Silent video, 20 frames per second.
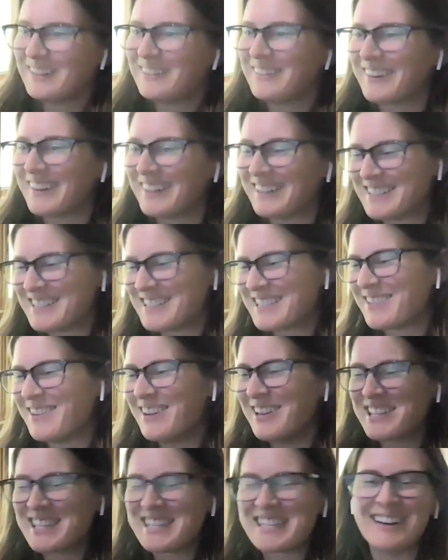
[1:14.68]
oh my God, it just
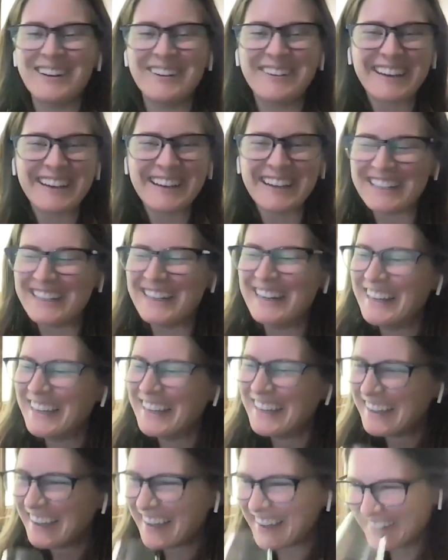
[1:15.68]
smells so good.
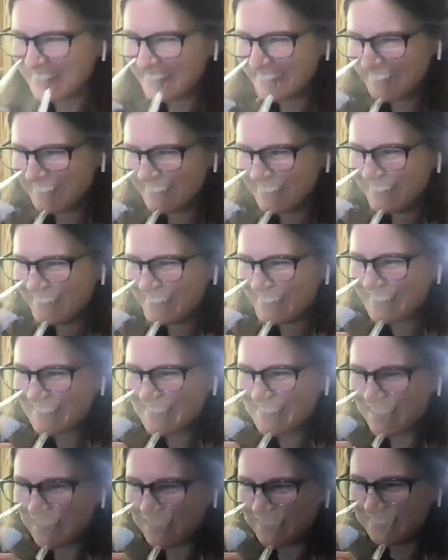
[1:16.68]

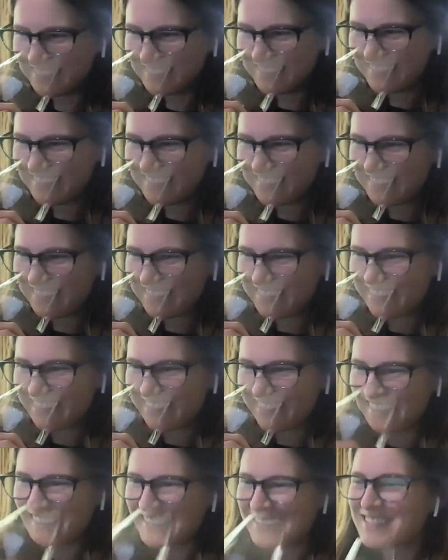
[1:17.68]
So
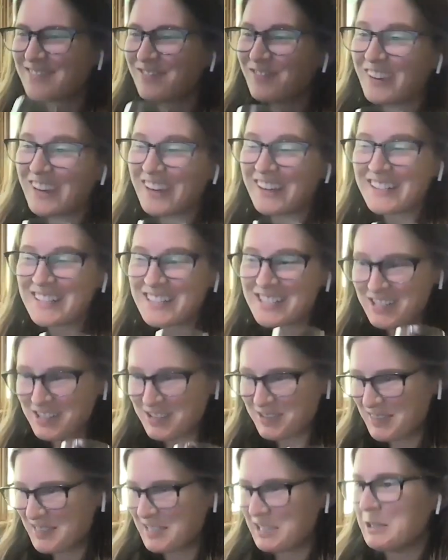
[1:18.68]
it's very
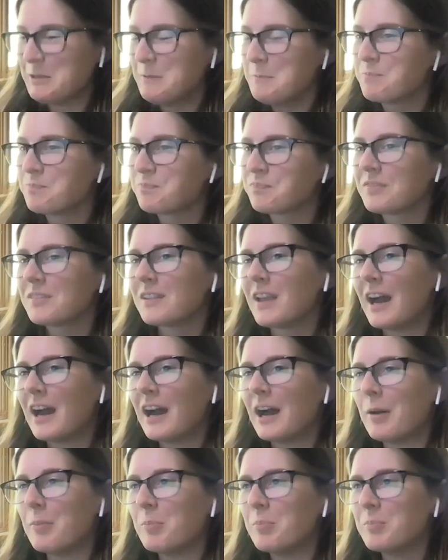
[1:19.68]
juicy,
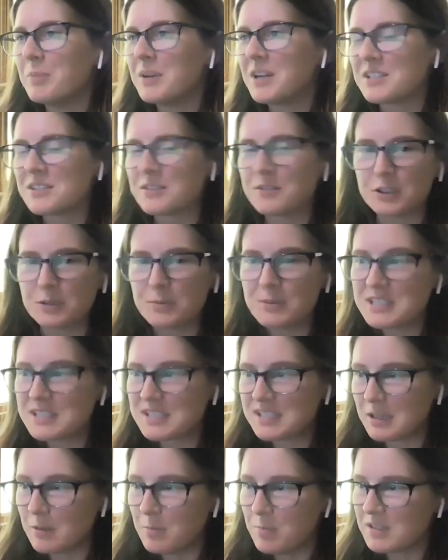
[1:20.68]
but it's a little
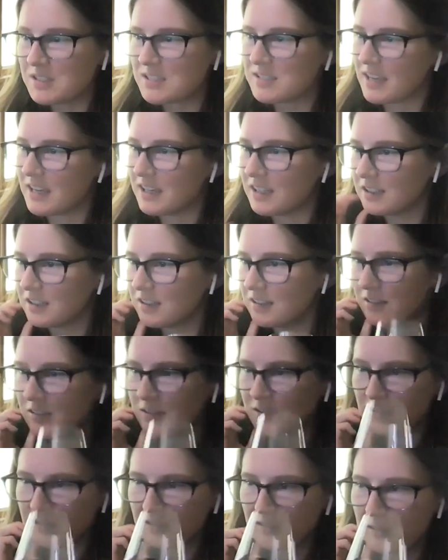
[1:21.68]
bit deep. It's like,
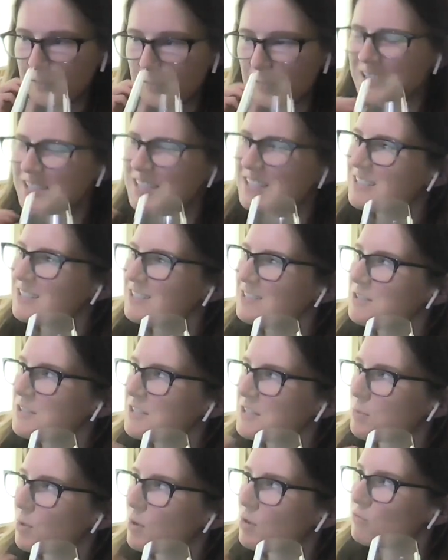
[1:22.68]
but still
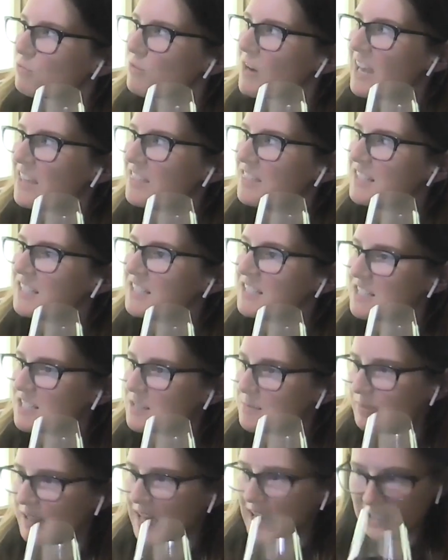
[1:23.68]
it's more red than it
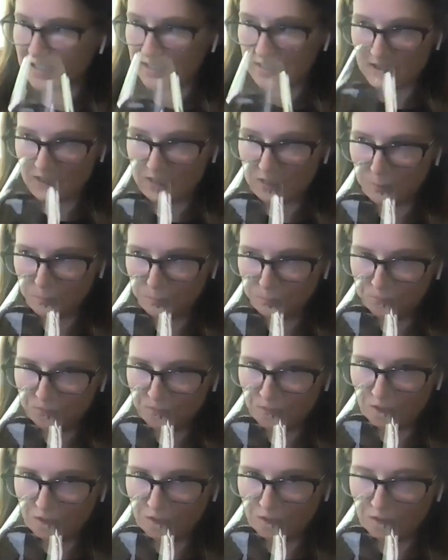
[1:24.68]
is black. It's like
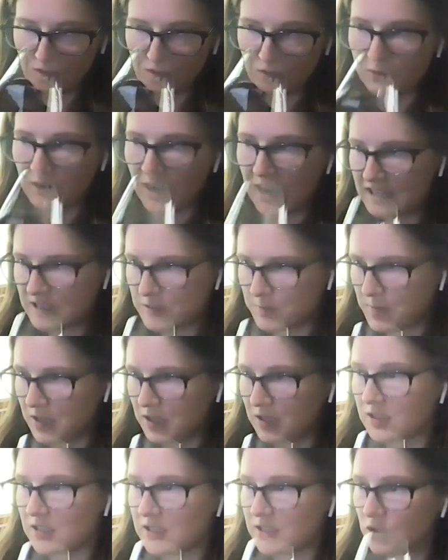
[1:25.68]

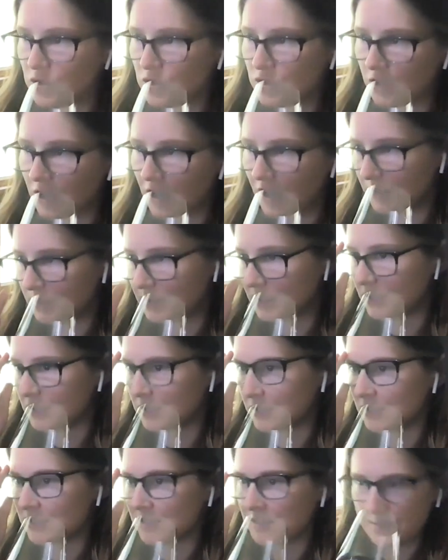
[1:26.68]
raspberries,
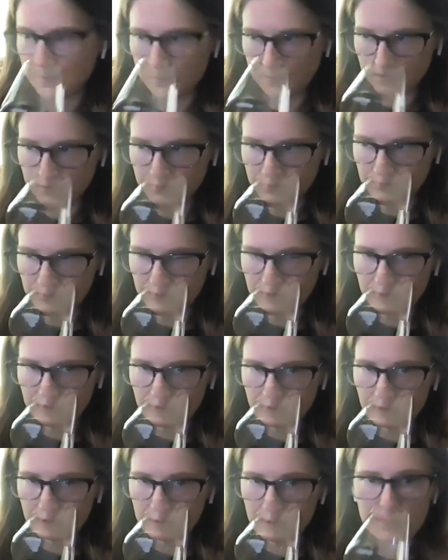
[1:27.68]
strawberries,
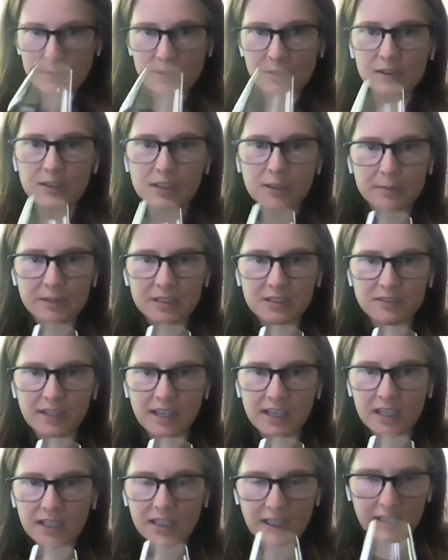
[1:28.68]
maybe a little bit of
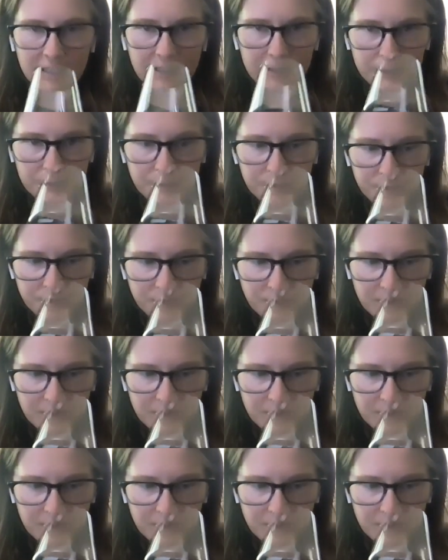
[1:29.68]
like a